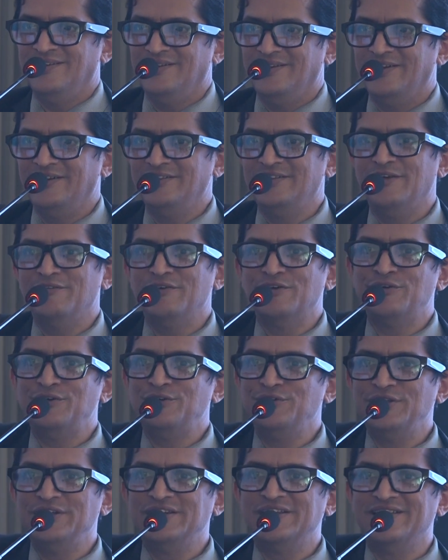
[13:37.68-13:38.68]
It is never going
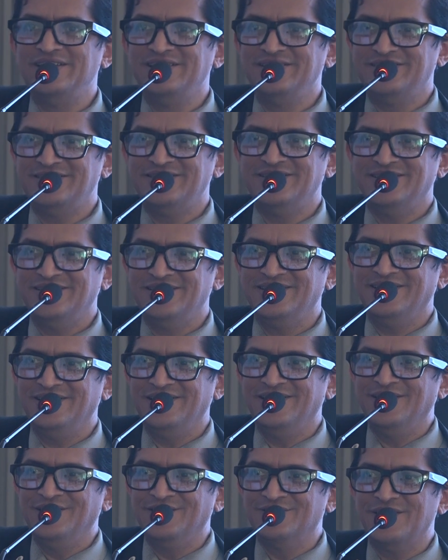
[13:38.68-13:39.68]
to increase.
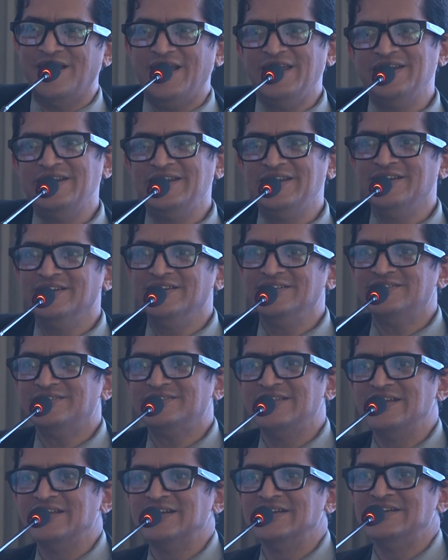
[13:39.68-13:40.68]
So I need a
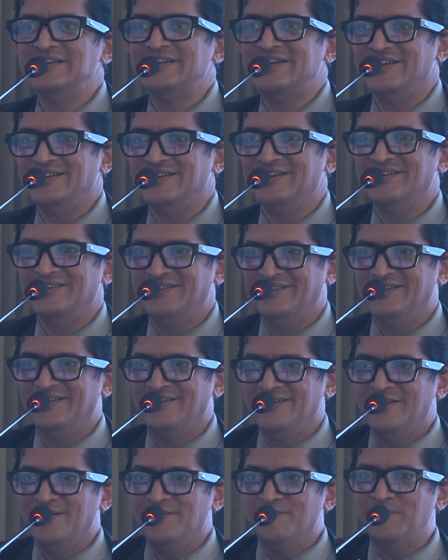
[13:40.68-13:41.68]
single tail.
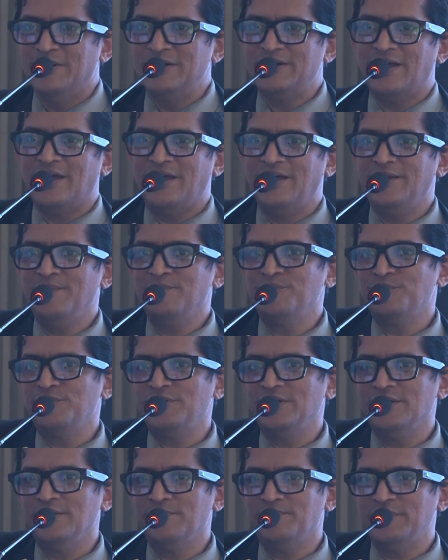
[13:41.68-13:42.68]
But I am
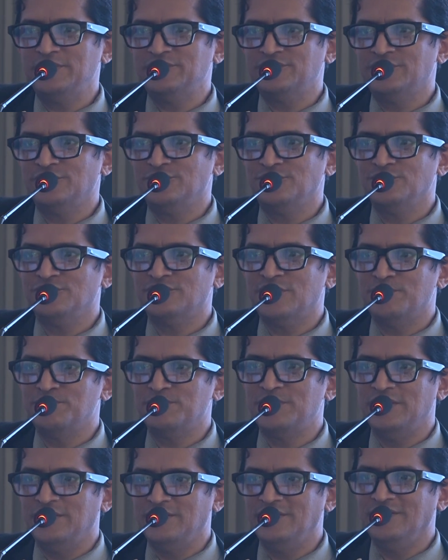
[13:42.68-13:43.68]
putting a patient through
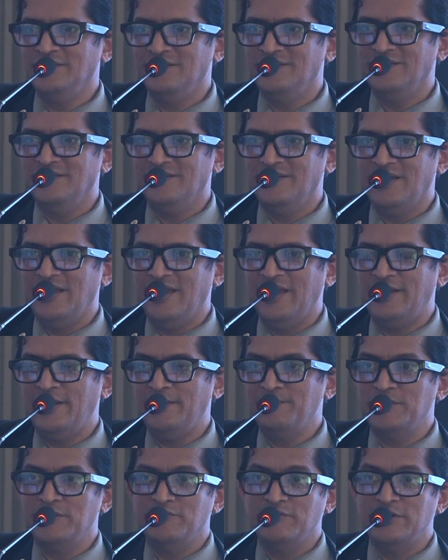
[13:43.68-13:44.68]
something, and I
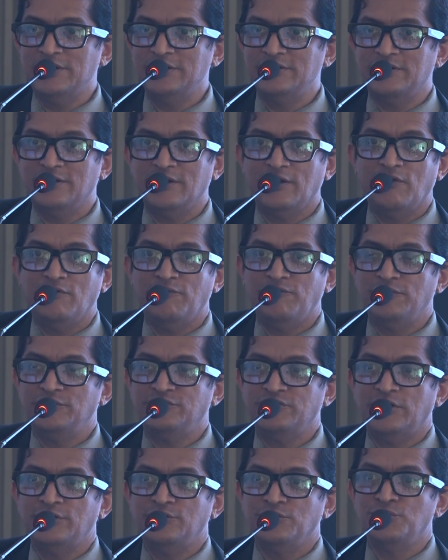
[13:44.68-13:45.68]
am giving a drug of
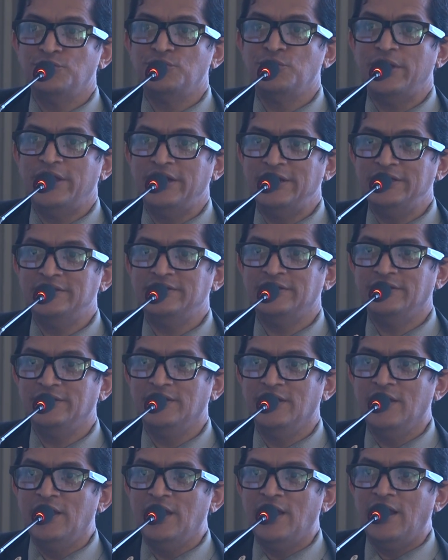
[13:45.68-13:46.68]
which I don't know anything.
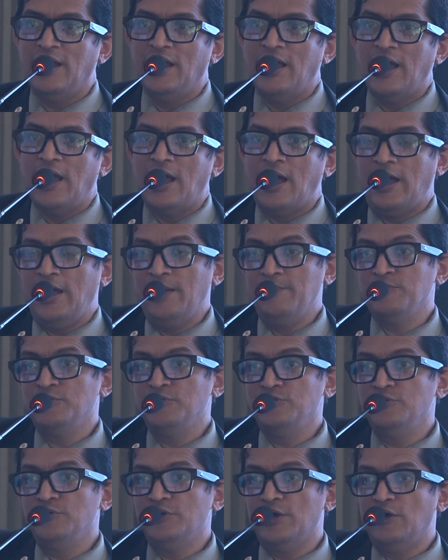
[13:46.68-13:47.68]
I am
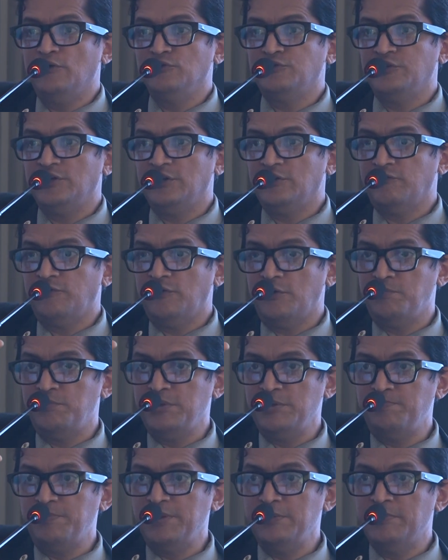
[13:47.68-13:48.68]
going to now check for
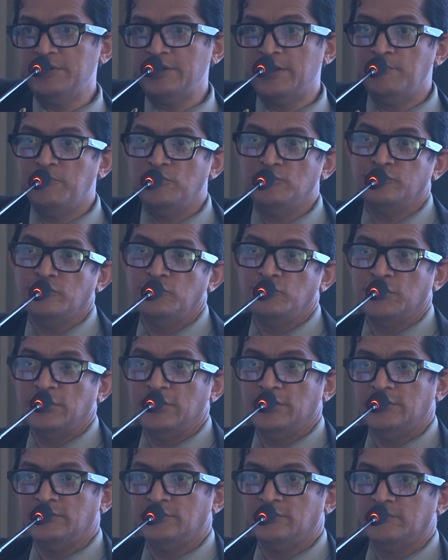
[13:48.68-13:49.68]
BP, but I am also looking
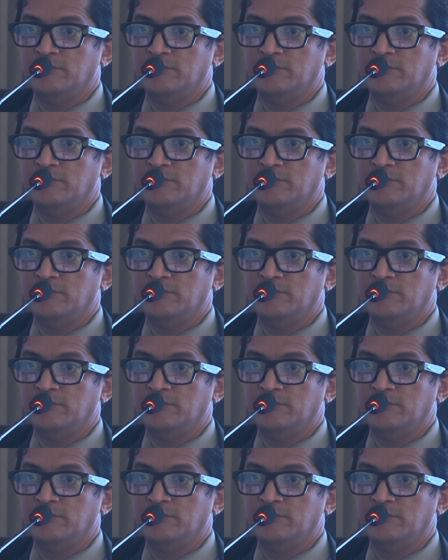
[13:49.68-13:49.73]
at